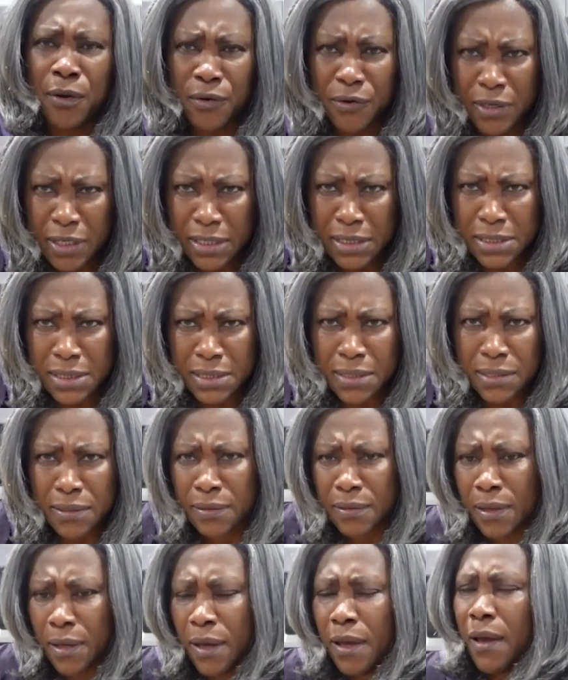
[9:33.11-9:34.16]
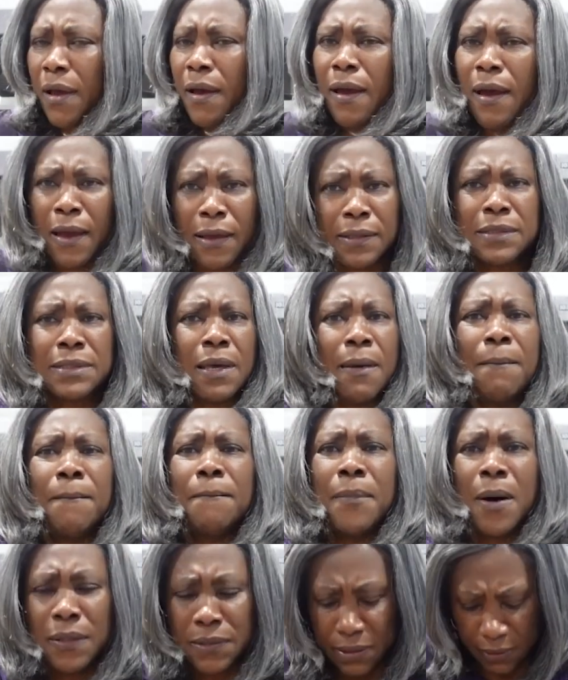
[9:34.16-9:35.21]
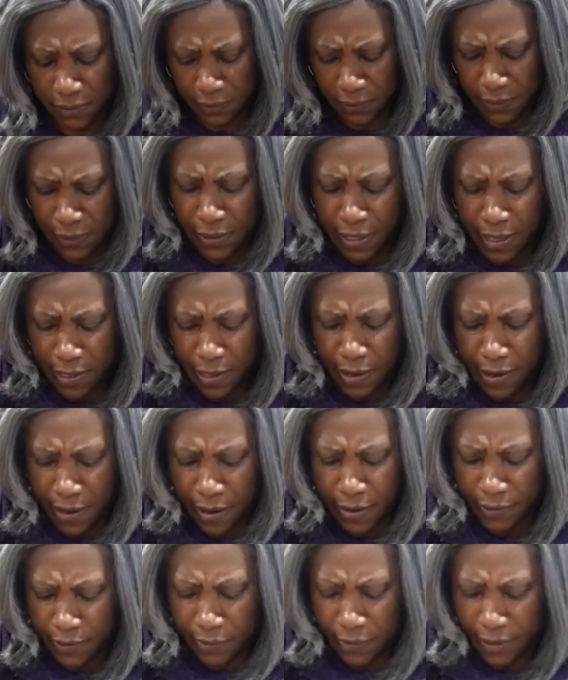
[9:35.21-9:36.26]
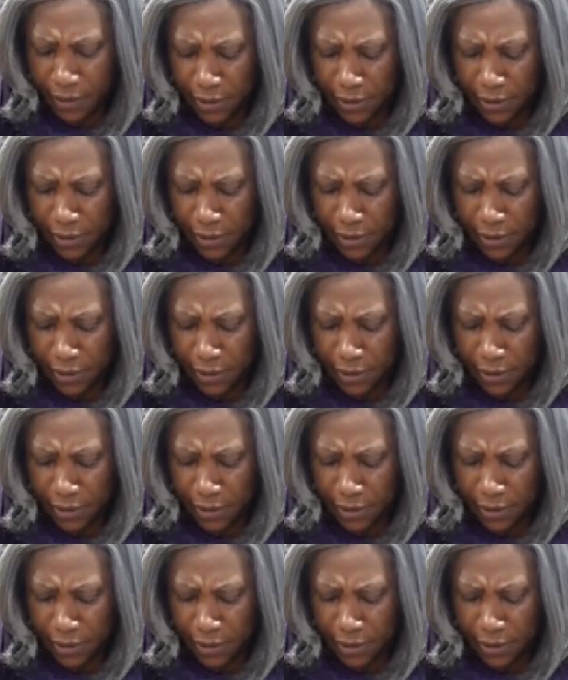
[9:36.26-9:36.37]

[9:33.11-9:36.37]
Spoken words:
grease and some muscle in the hand.